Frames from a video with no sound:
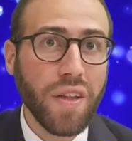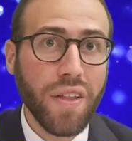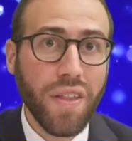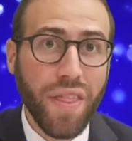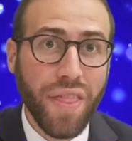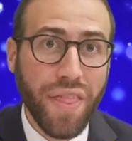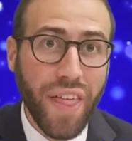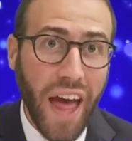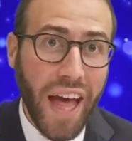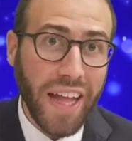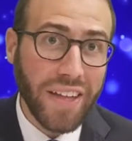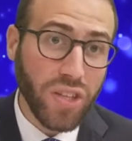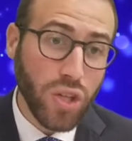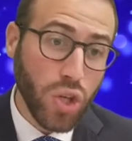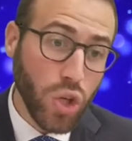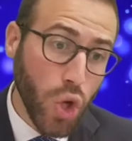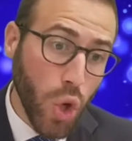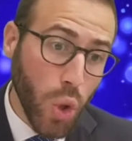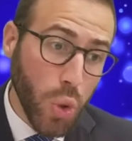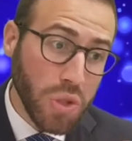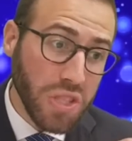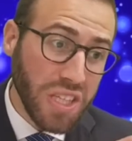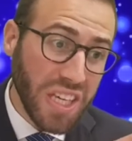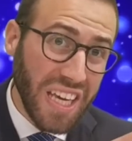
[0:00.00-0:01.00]
that
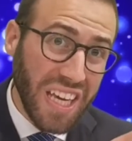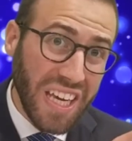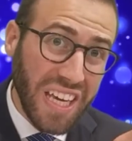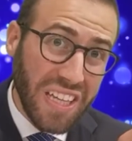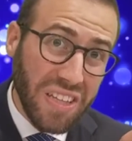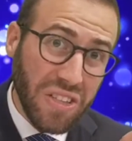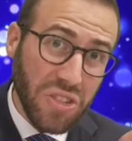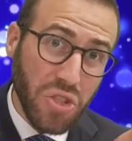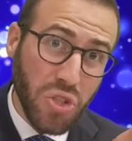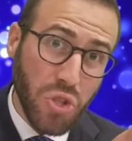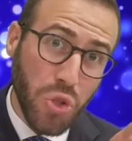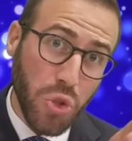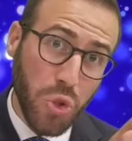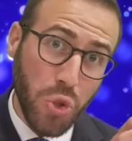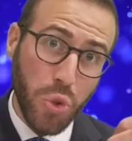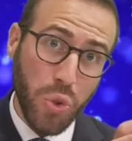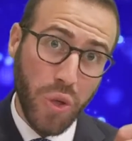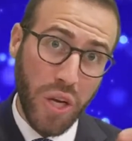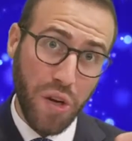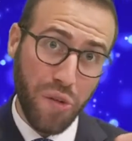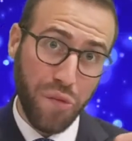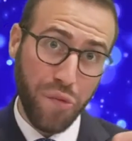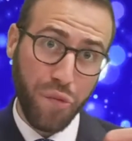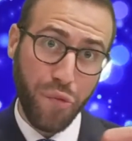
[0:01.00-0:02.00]
goes
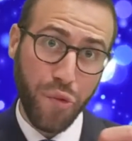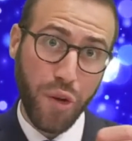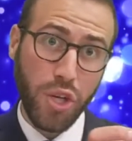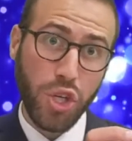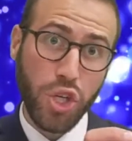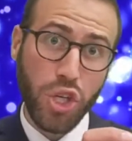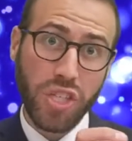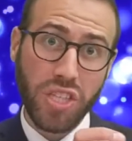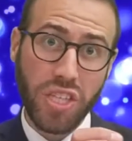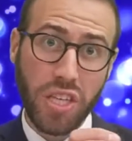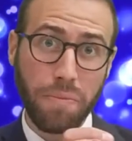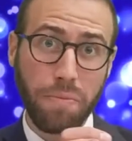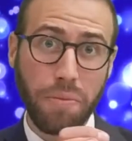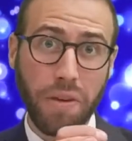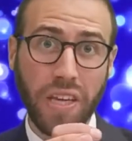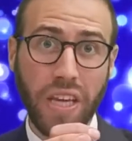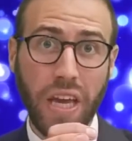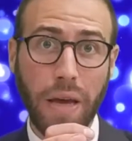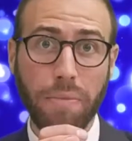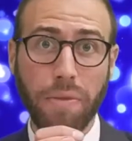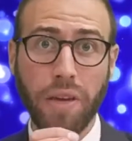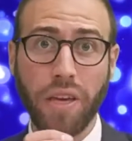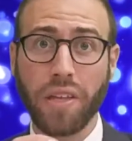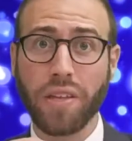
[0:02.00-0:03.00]
into, infringes in
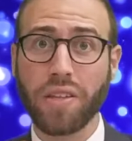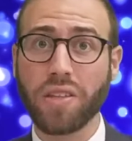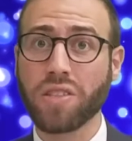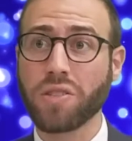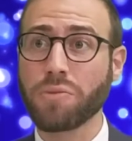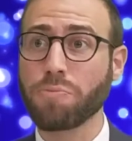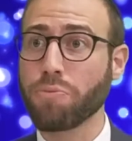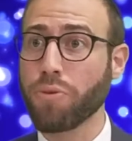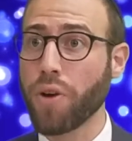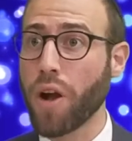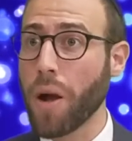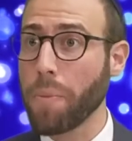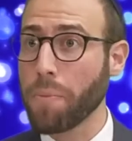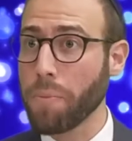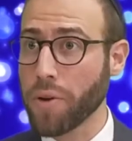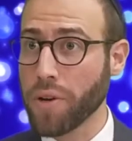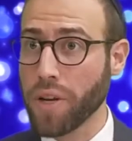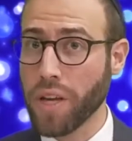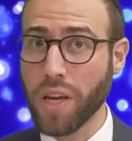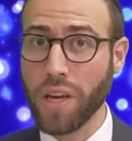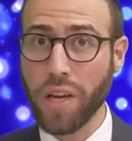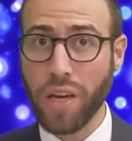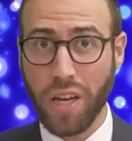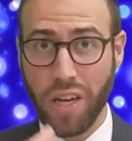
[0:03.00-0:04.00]
Binyamin's
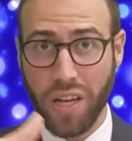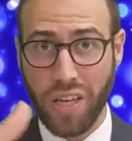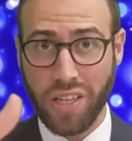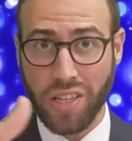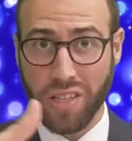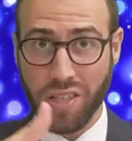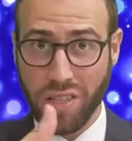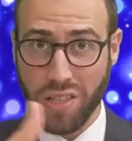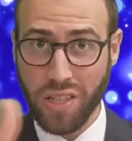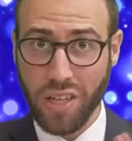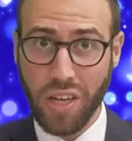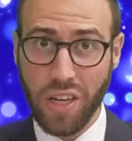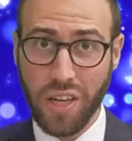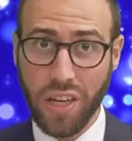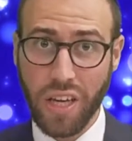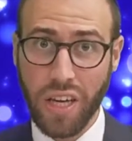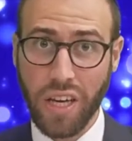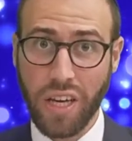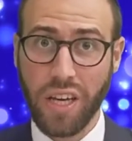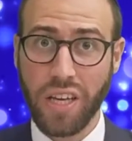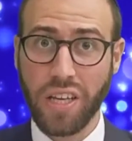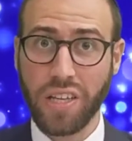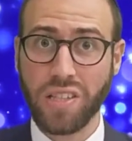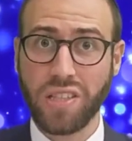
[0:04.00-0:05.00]
property, in his
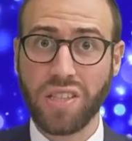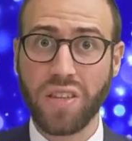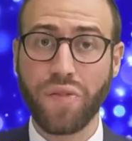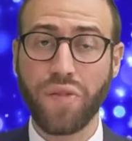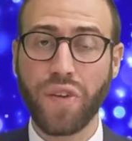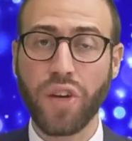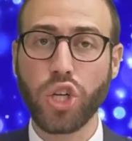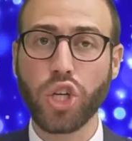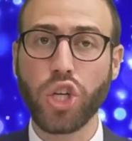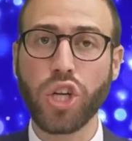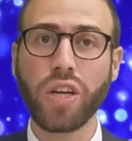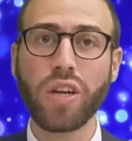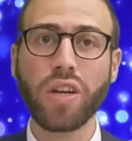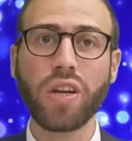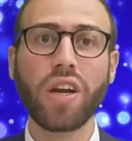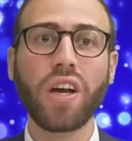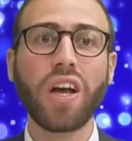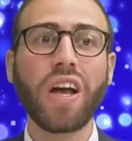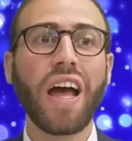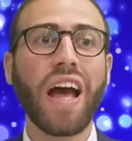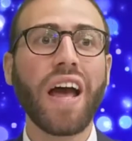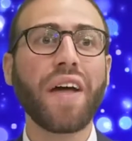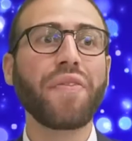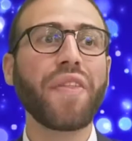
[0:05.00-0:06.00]
division,
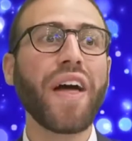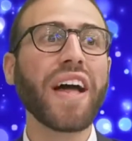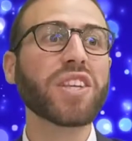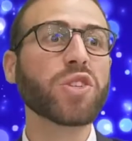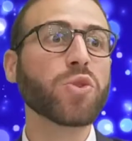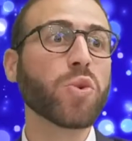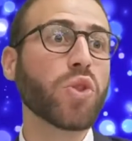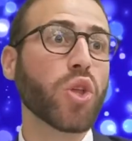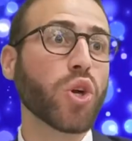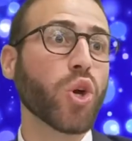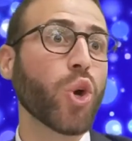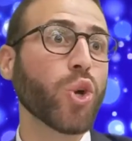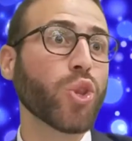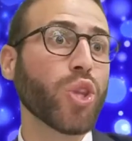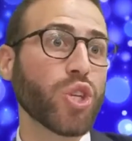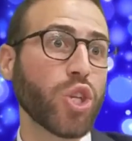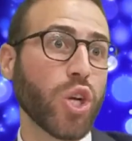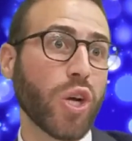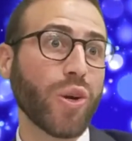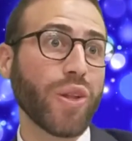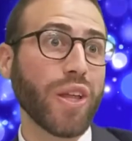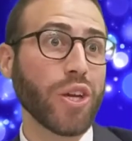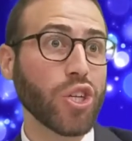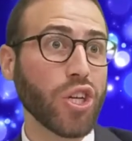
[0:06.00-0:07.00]
and that's where the
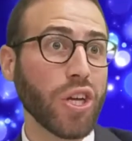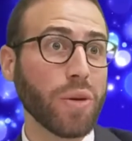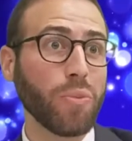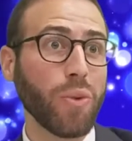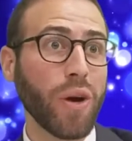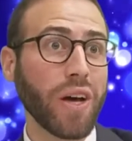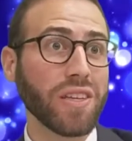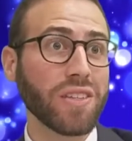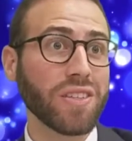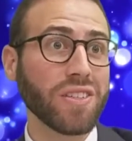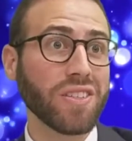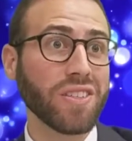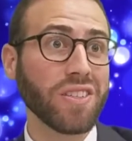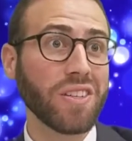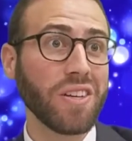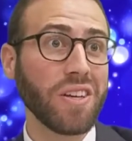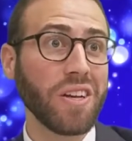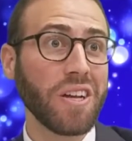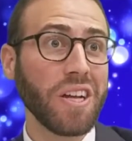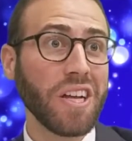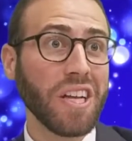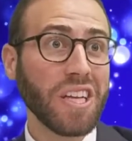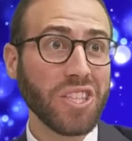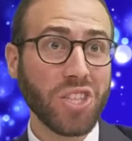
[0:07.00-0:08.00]
Kodesh HaKodeshim was.
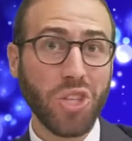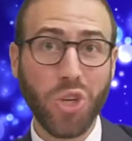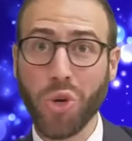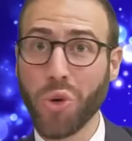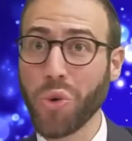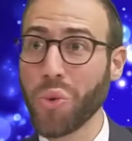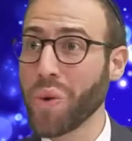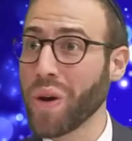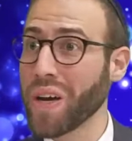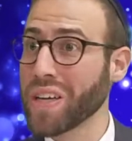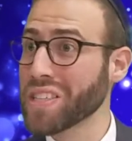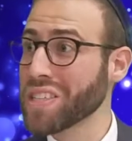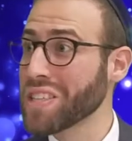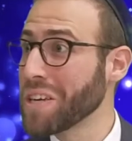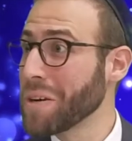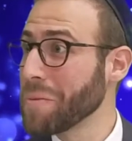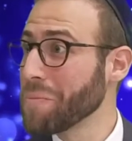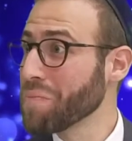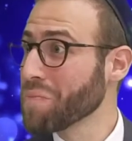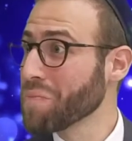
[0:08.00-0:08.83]
So it was